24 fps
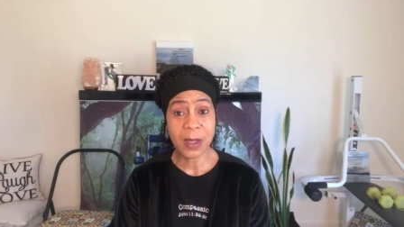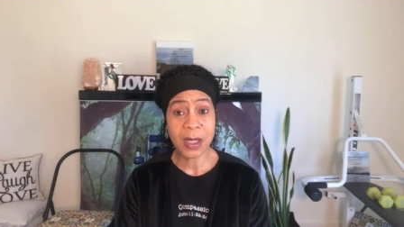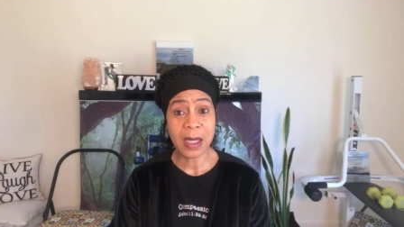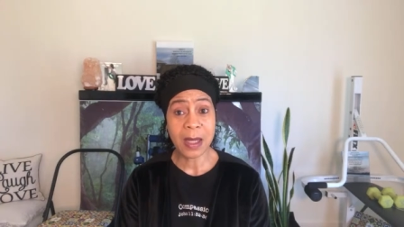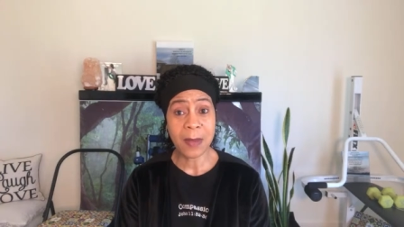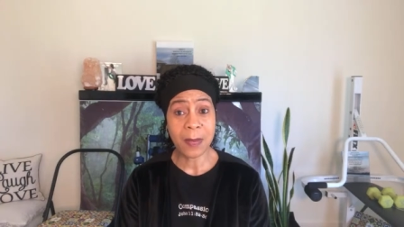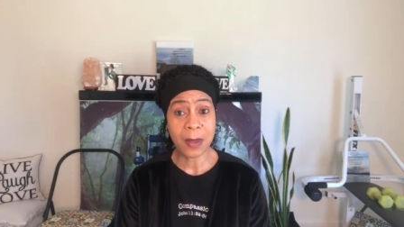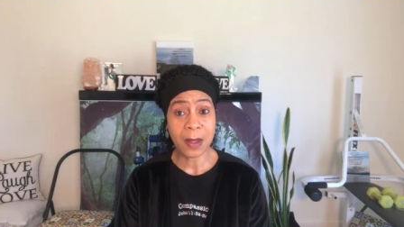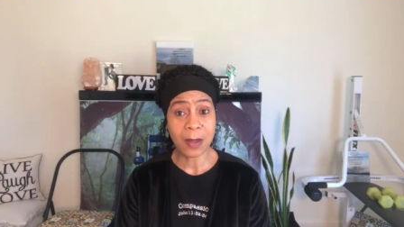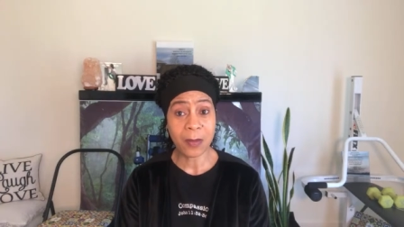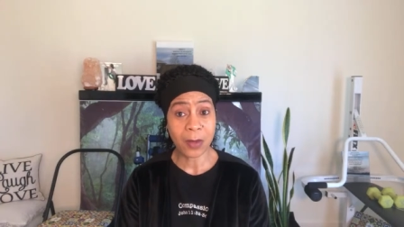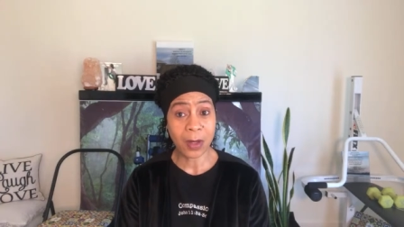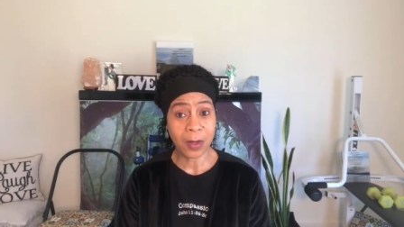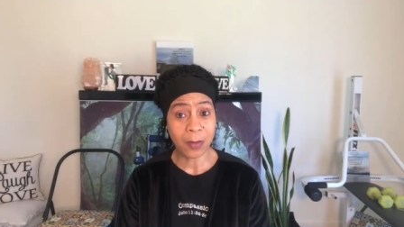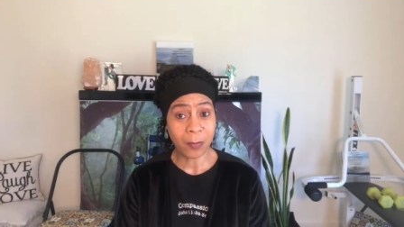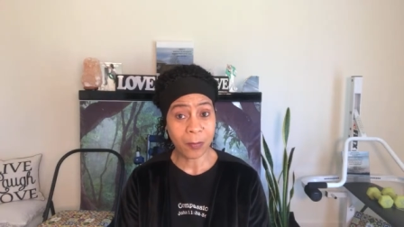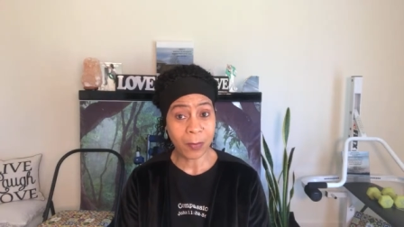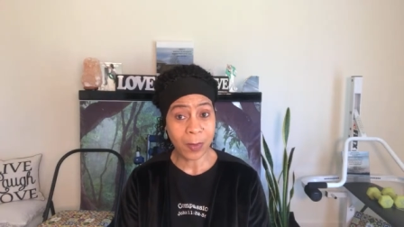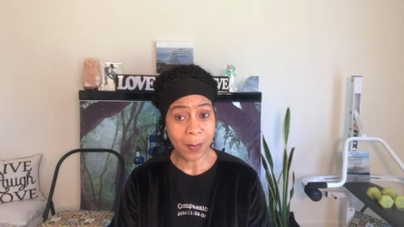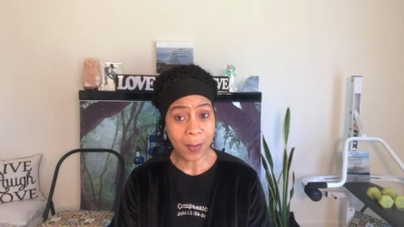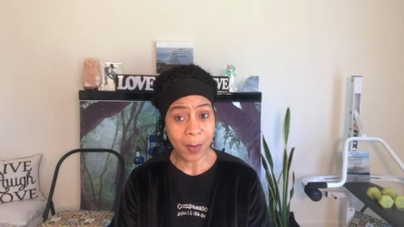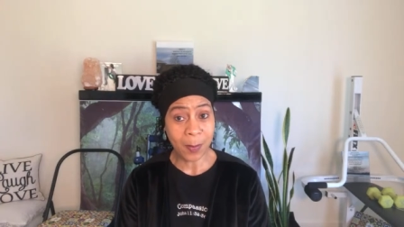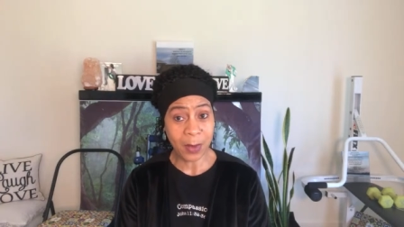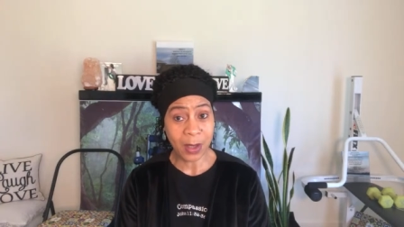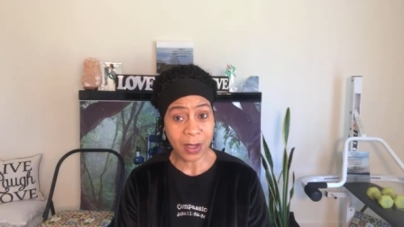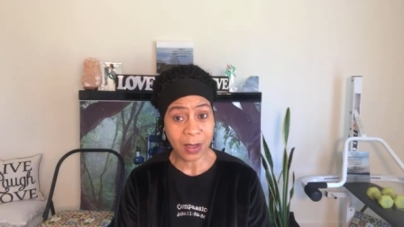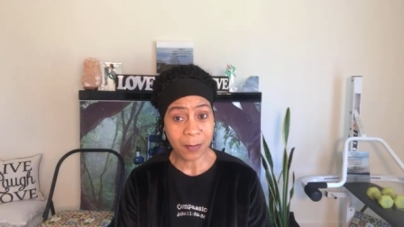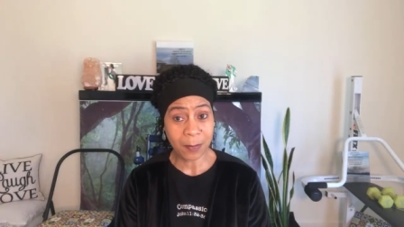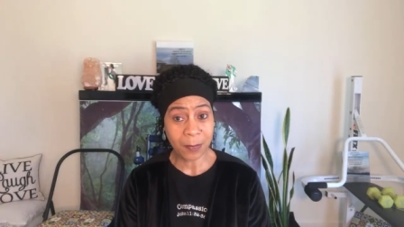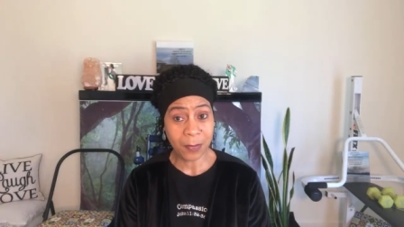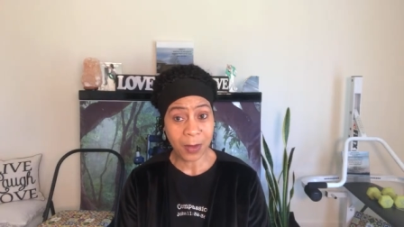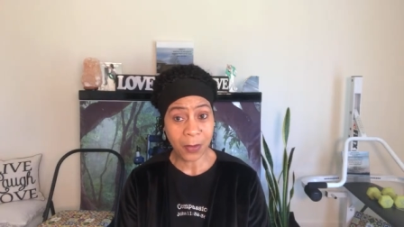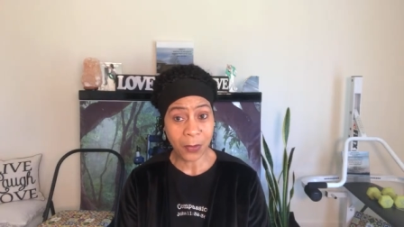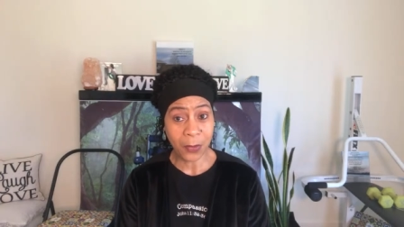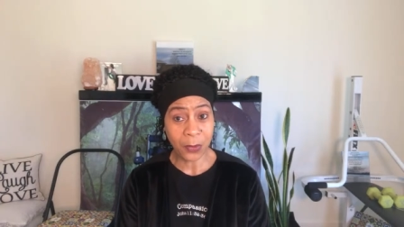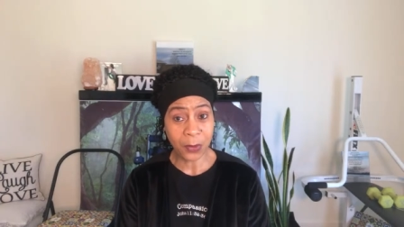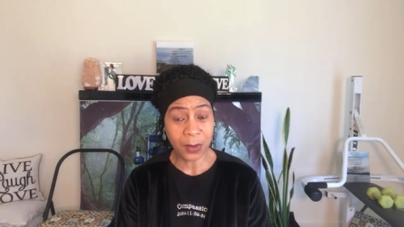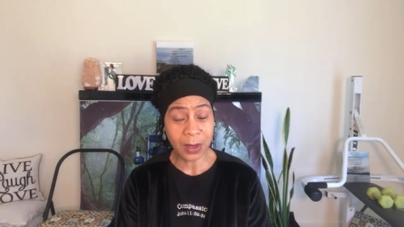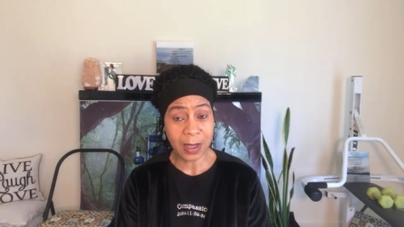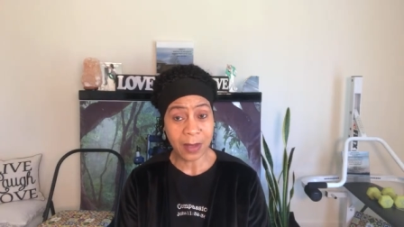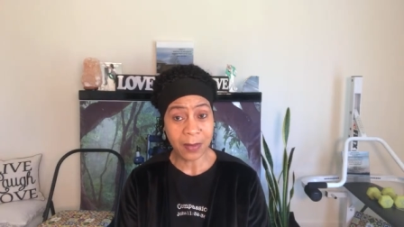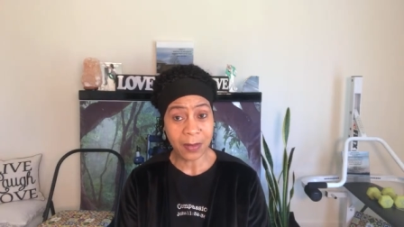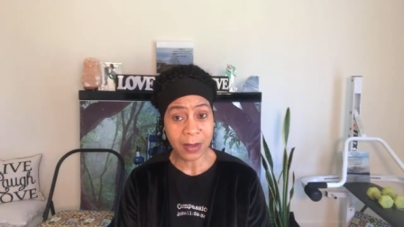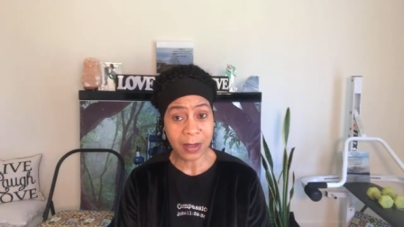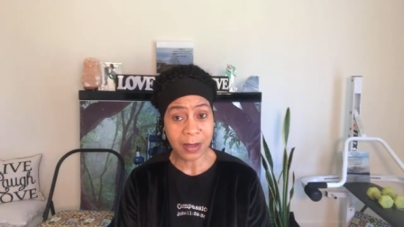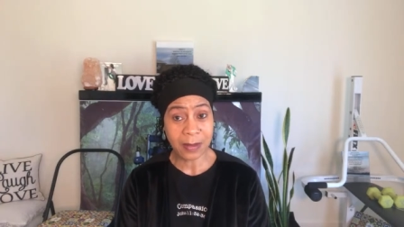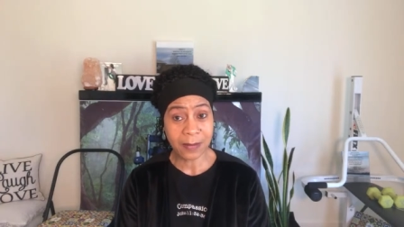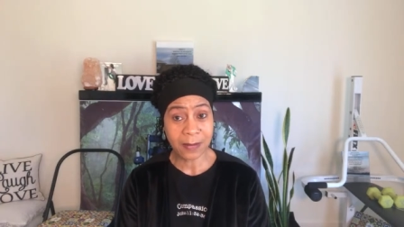in them, and remember early in
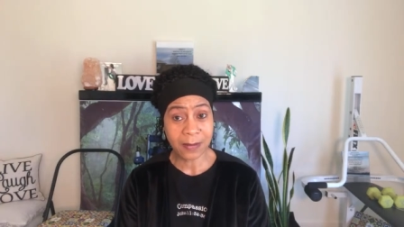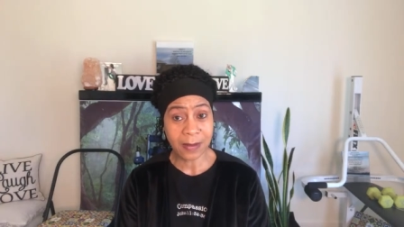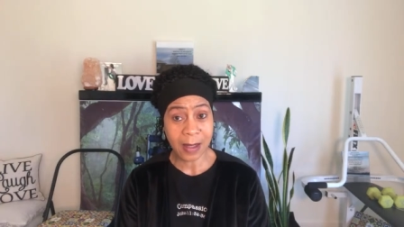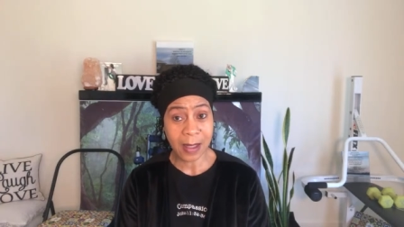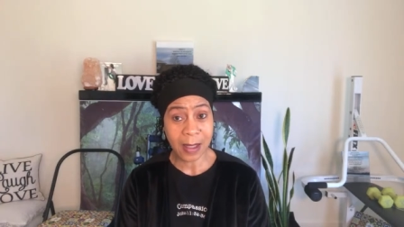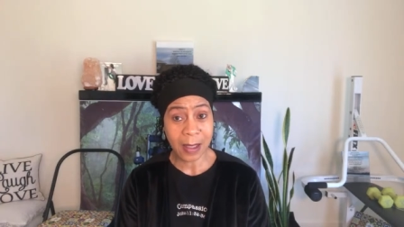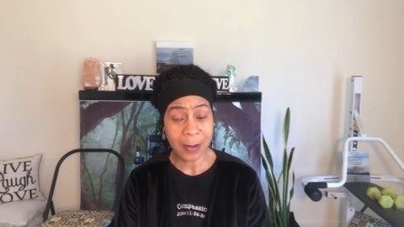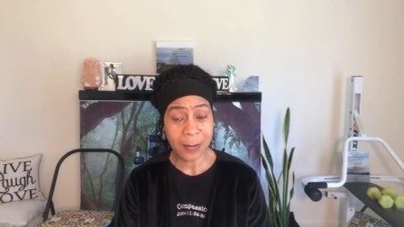this